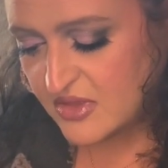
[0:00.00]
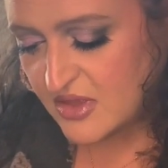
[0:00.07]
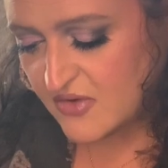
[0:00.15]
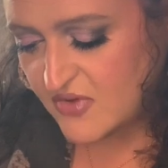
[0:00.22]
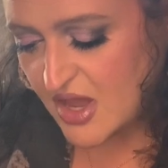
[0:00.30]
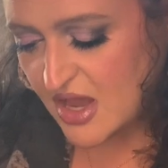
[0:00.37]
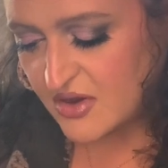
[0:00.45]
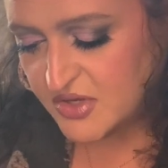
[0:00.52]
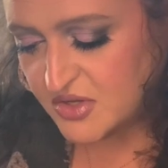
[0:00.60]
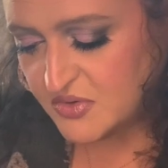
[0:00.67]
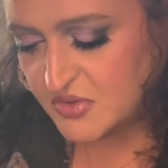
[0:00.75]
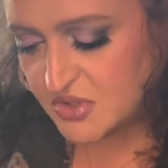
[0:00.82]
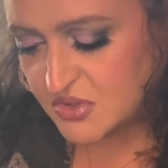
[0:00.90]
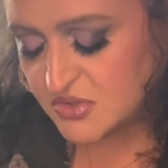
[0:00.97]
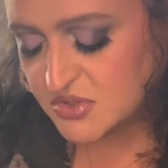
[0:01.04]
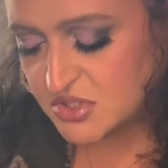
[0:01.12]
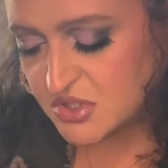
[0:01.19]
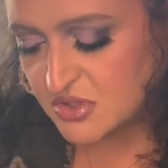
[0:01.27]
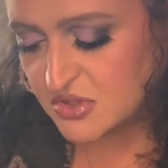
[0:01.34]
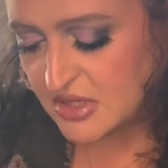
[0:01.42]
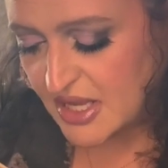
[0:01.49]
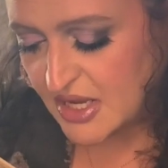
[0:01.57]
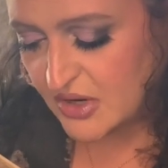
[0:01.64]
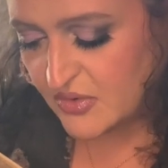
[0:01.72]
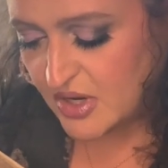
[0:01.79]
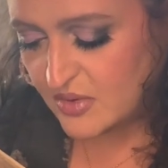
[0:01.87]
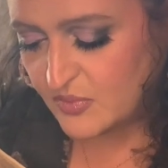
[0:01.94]
of how you use your
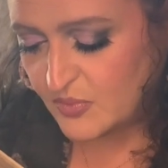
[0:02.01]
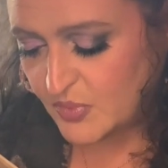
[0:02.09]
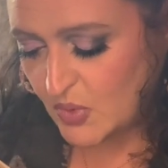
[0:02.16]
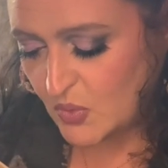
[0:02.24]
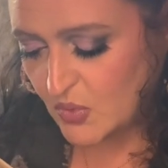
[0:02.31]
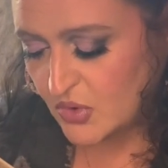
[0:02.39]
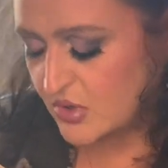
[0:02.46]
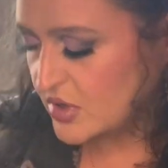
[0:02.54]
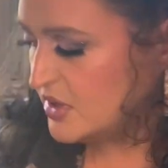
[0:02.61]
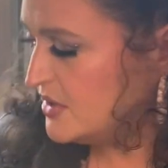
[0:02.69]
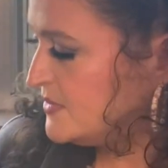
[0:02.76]
layering board.